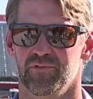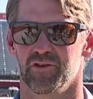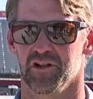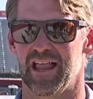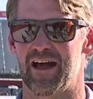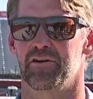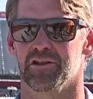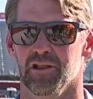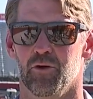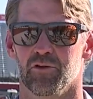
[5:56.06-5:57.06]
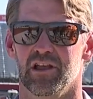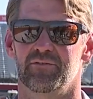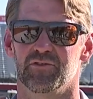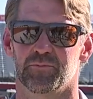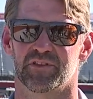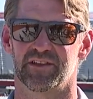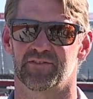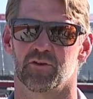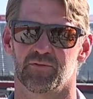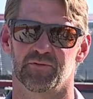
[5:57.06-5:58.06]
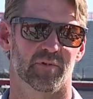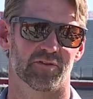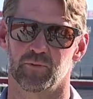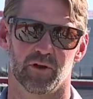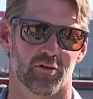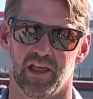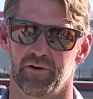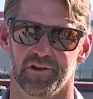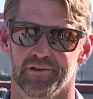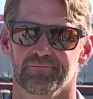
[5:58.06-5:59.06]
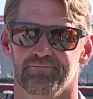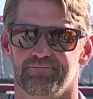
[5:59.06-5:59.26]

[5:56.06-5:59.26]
you can allow it in the lower levels, but that surface mix, we don't allow it in.